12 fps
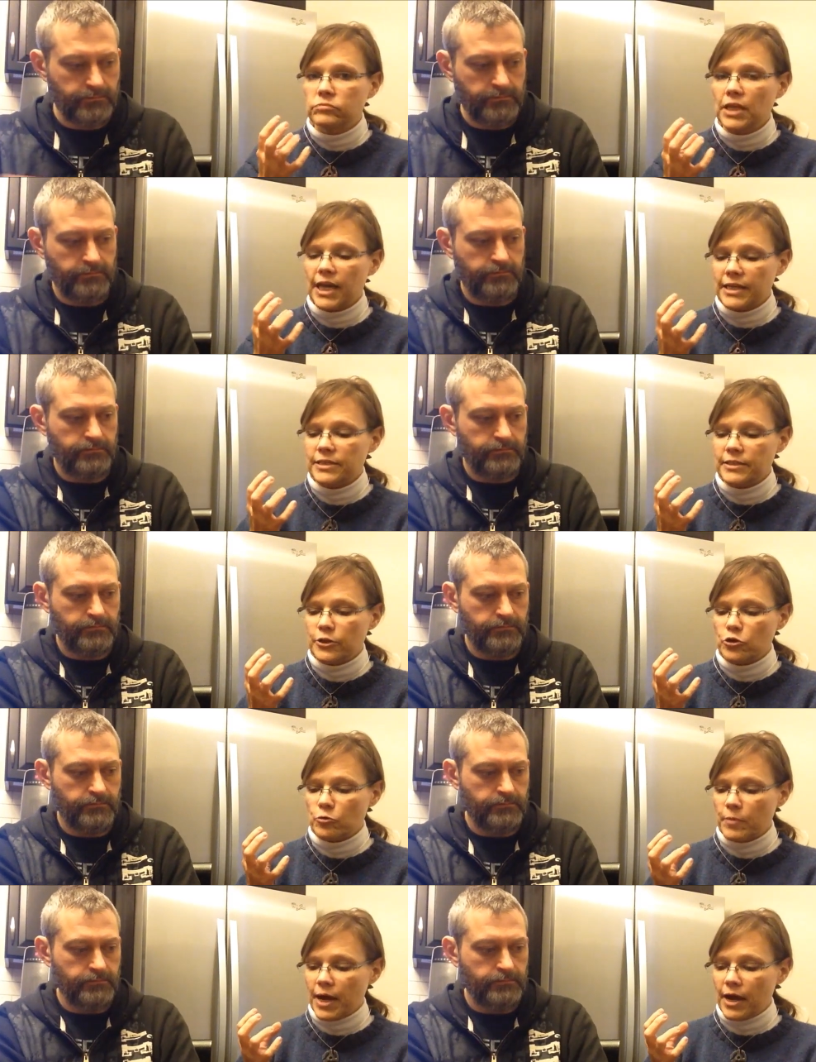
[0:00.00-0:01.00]
Speaker 1: taste in your
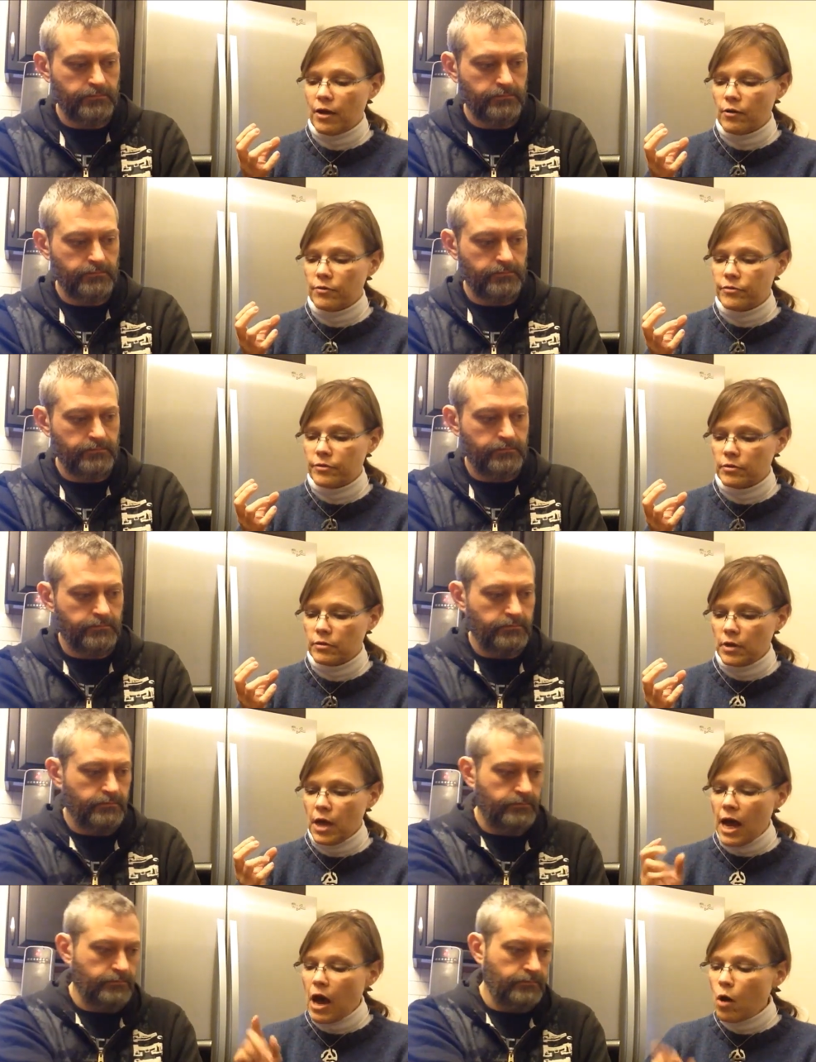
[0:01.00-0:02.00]
mouth,
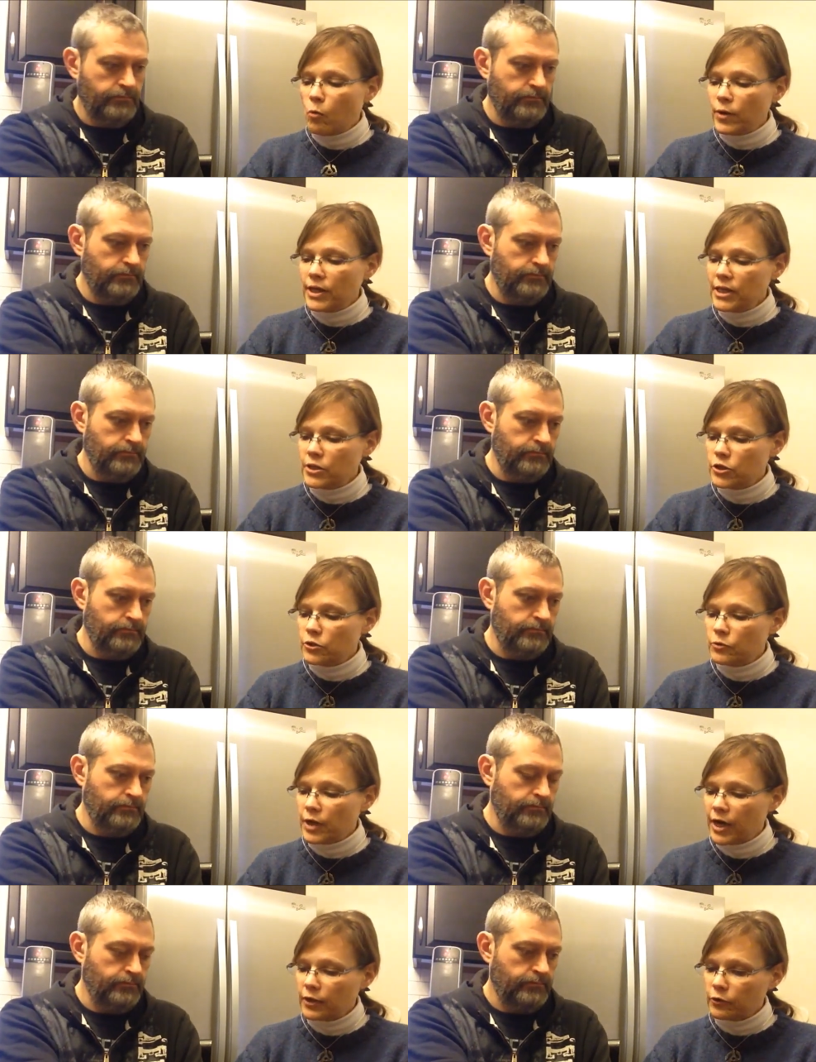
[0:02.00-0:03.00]
oh, we need to do
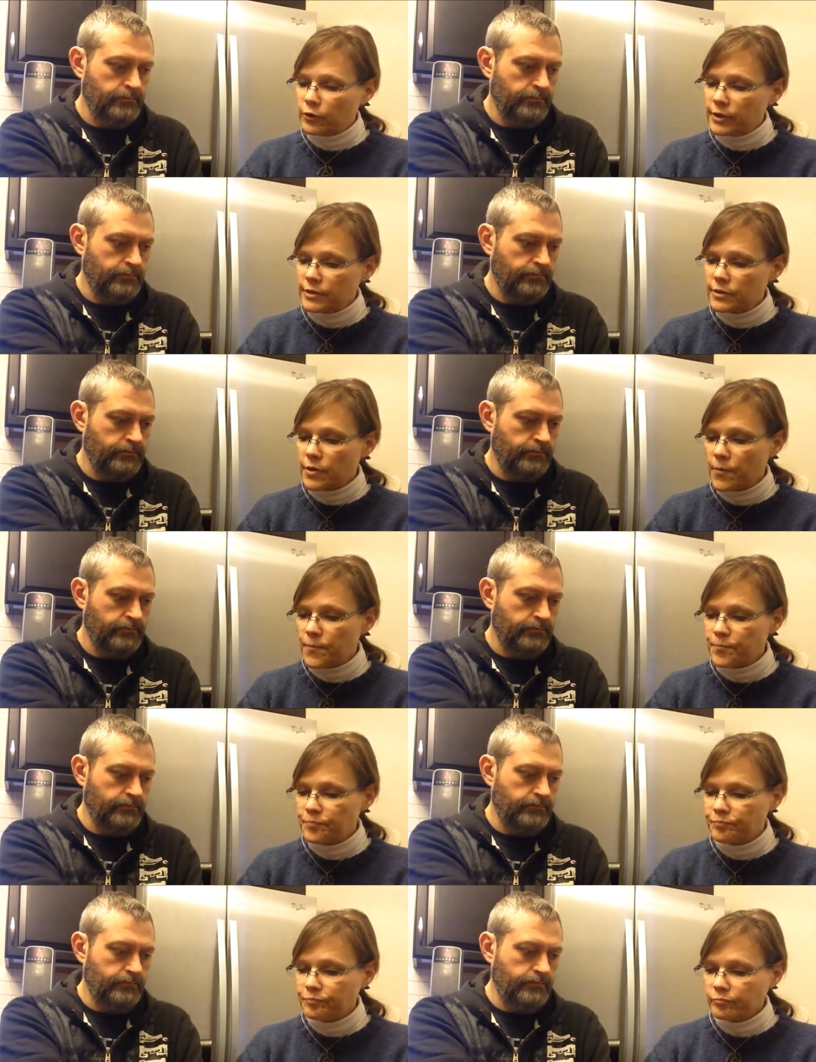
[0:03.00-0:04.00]
calories.
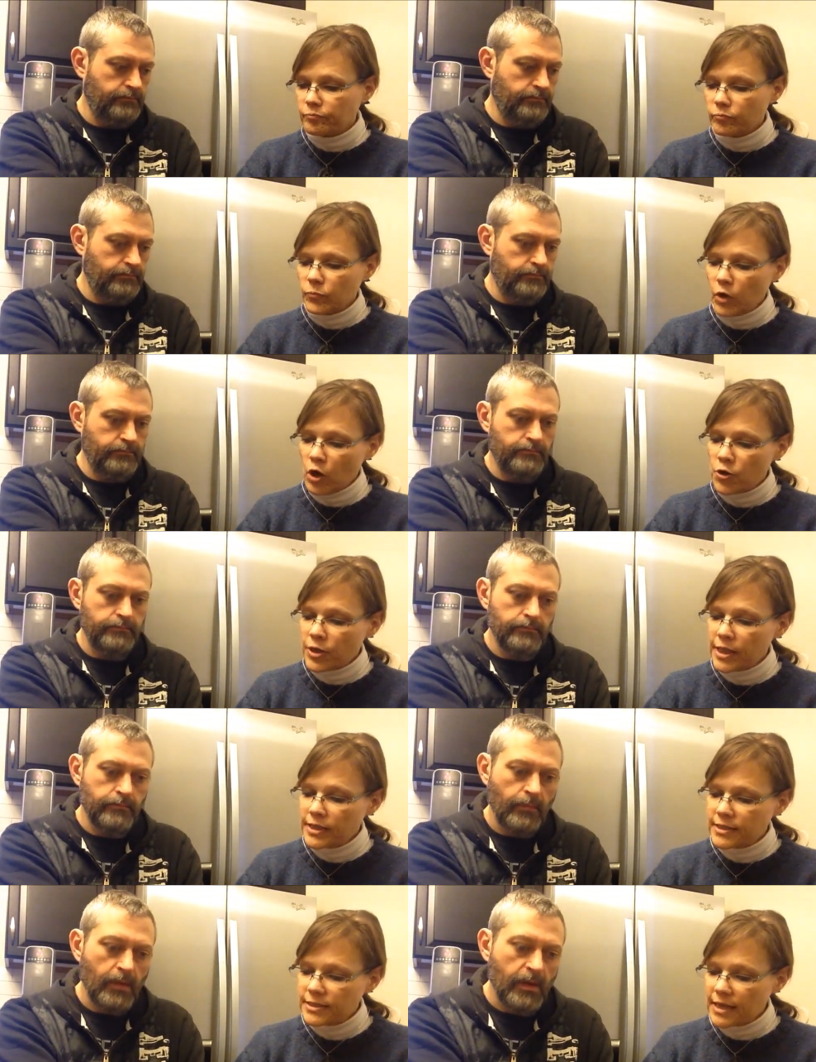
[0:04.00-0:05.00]
Are they
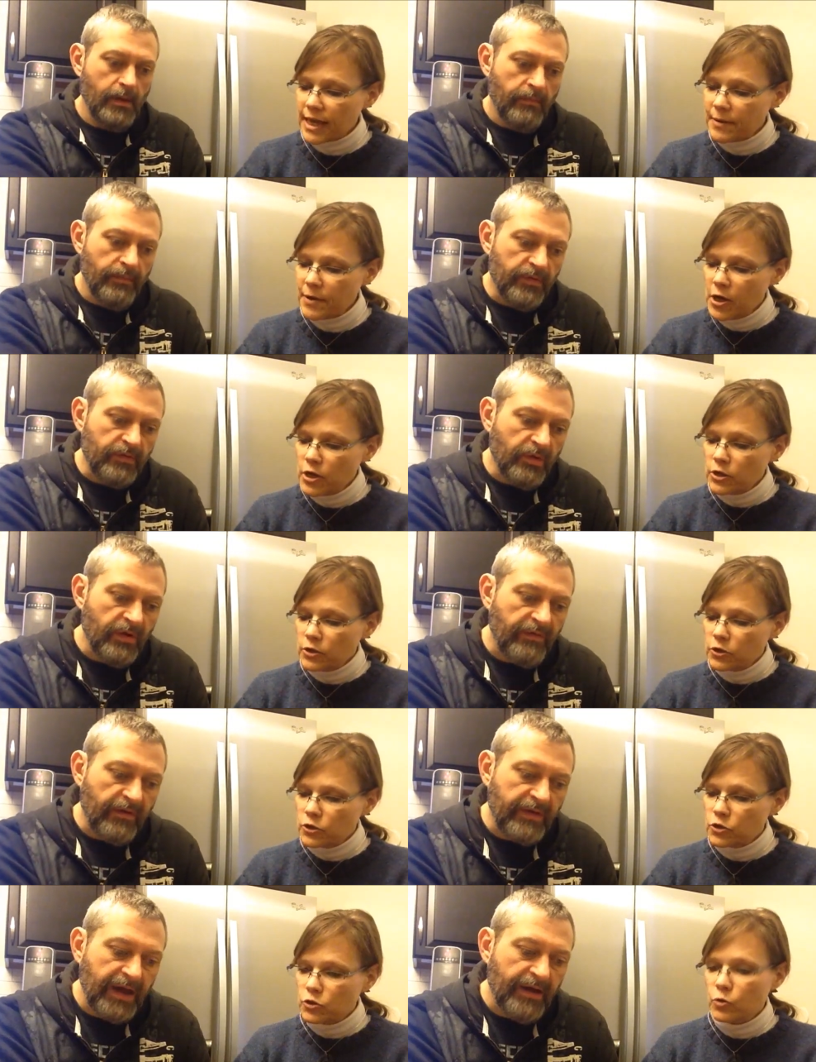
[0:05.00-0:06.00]
the same? So
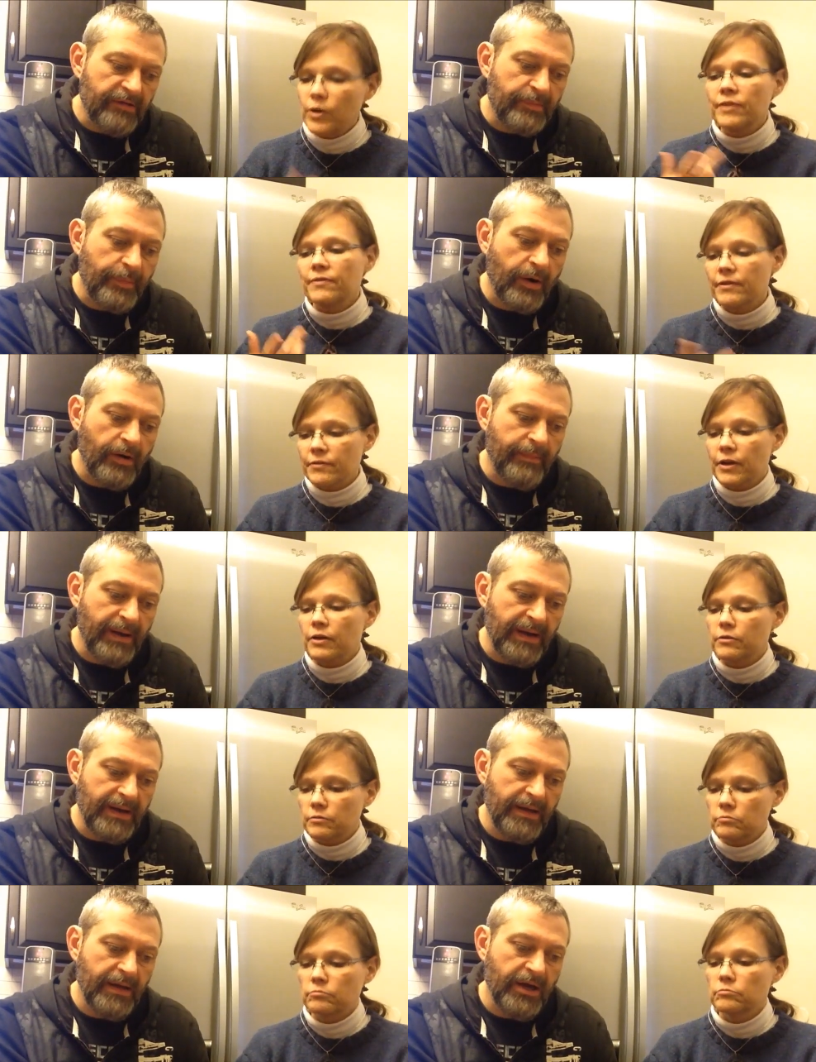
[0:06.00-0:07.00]
25 calories 25 per
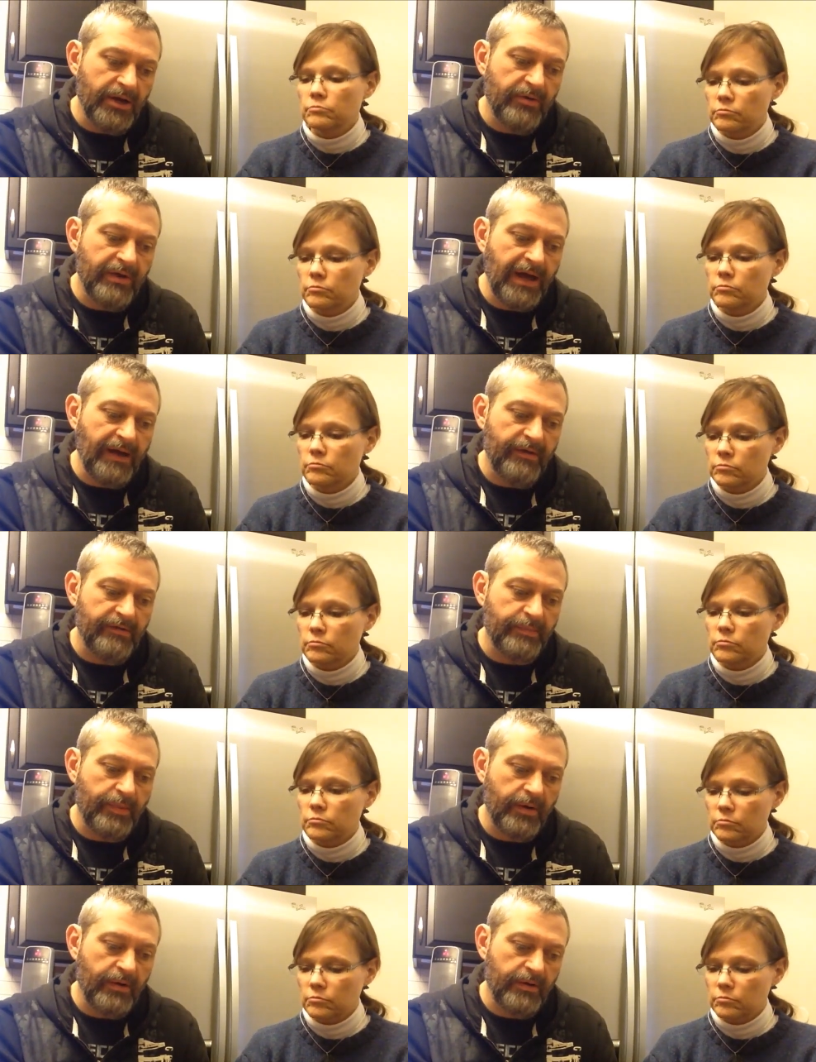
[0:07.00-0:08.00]
bunny, 100 calories
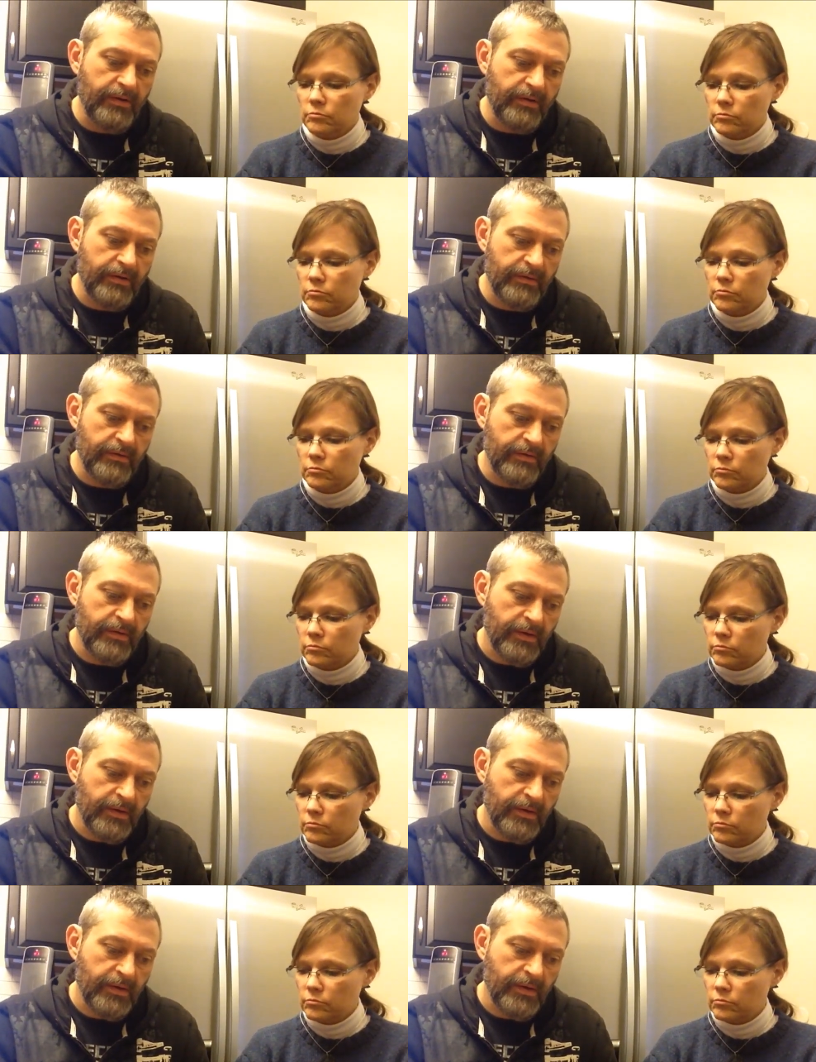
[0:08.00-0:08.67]
per...